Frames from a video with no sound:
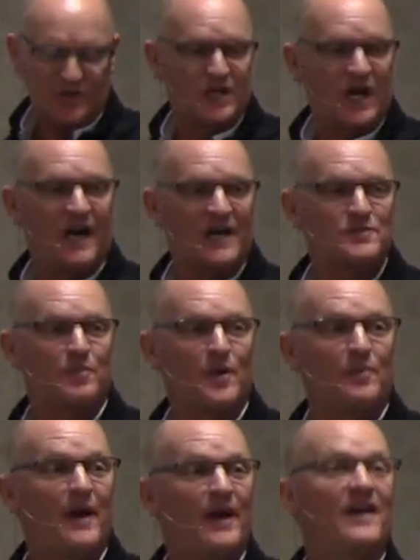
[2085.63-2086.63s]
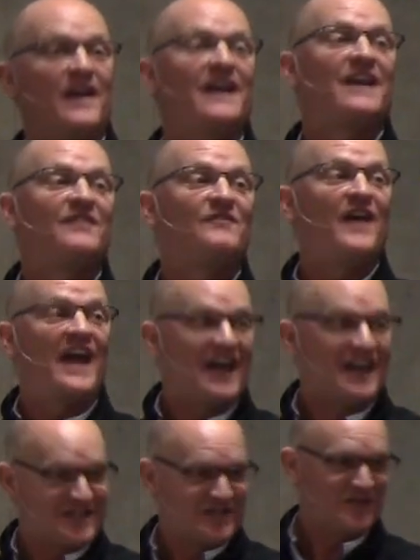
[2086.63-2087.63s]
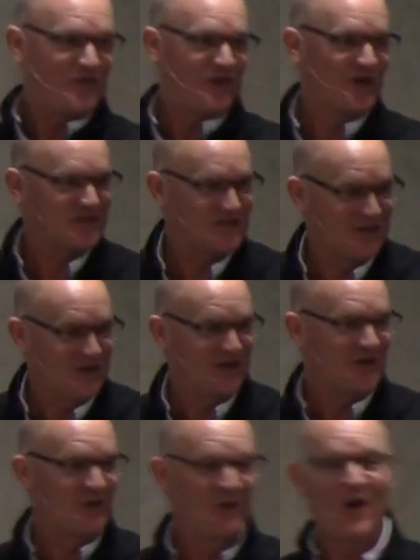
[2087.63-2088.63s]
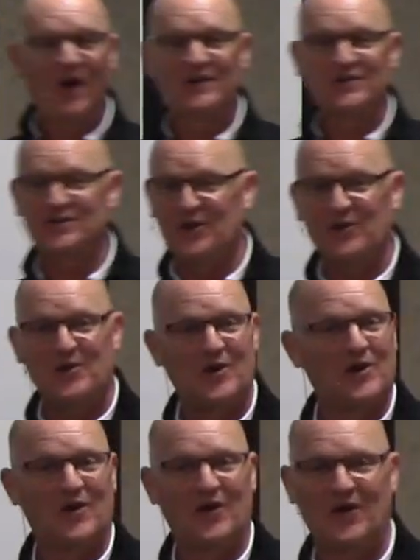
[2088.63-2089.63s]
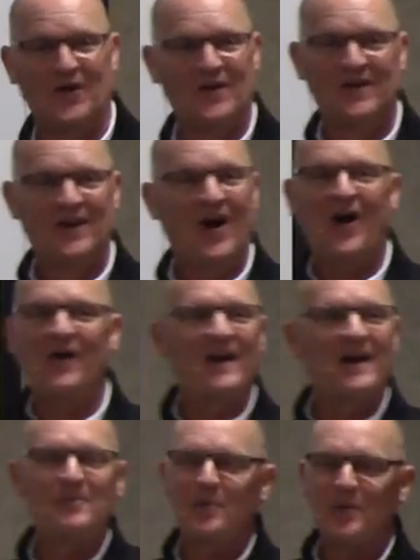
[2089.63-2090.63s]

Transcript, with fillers: which God has prepared in advance for us to do. So cool already